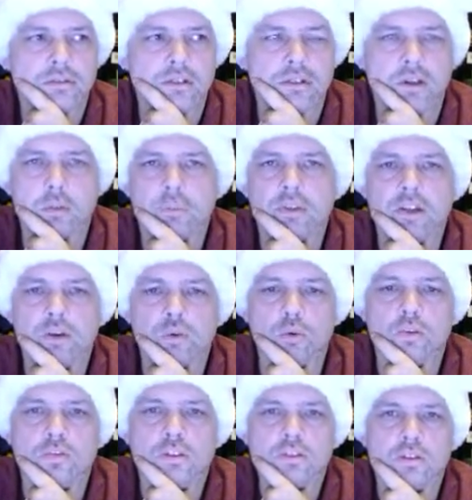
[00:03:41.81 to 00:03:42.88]
update or
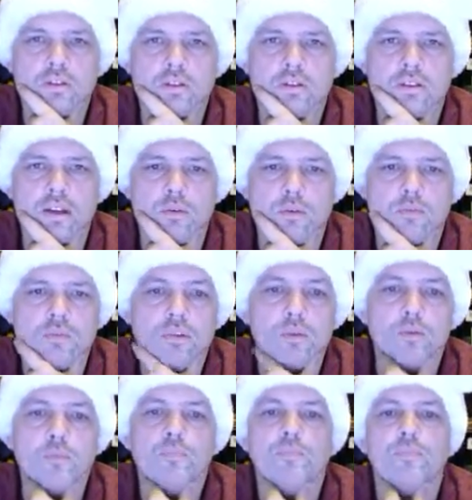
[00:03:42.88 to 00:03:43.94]
revision to that
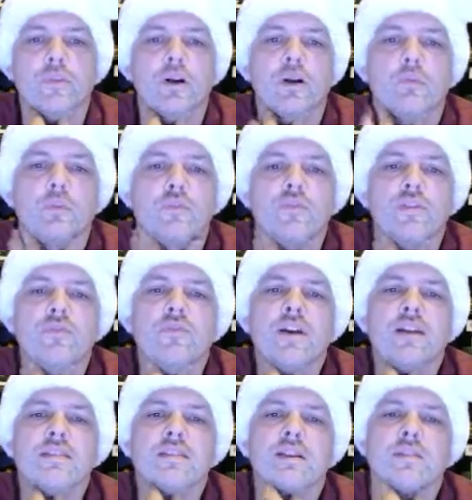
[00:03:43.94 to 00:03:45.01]
review if she
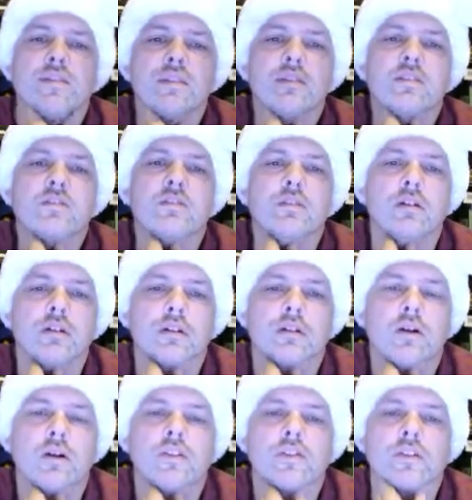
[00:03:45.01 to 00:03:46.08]
finds out that it's
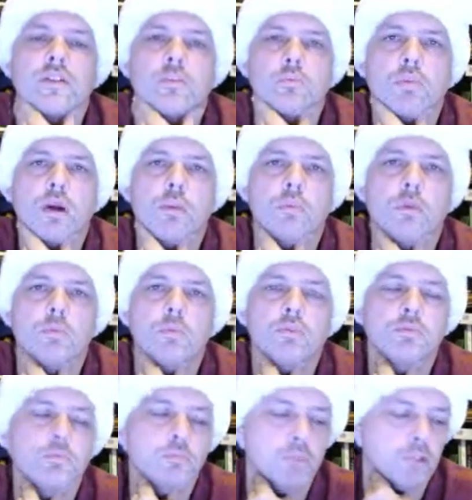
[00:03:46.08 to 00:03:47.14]
causing some
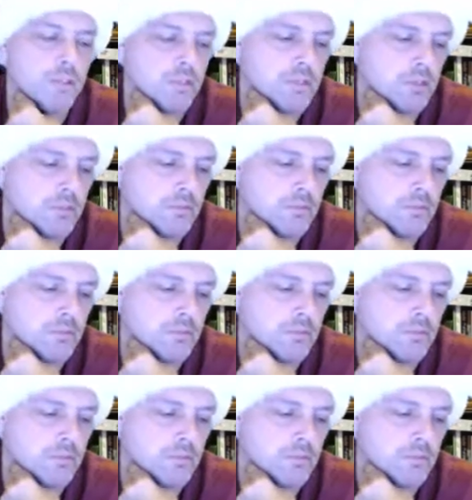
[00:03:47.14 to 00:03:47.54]
problems. But